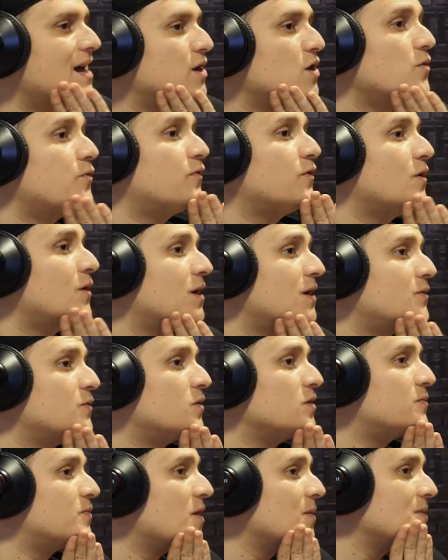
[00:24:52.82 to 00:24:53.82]
I know Floyd
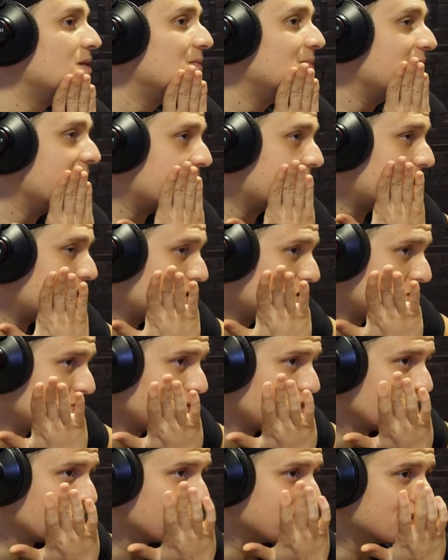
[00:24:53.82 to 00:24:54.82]
would probably make 100
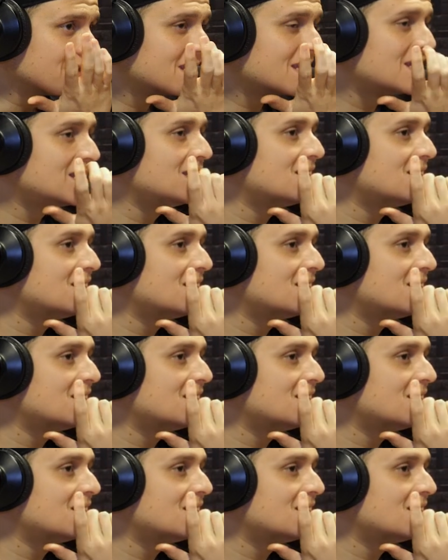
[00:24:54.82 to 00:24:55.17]
mil, but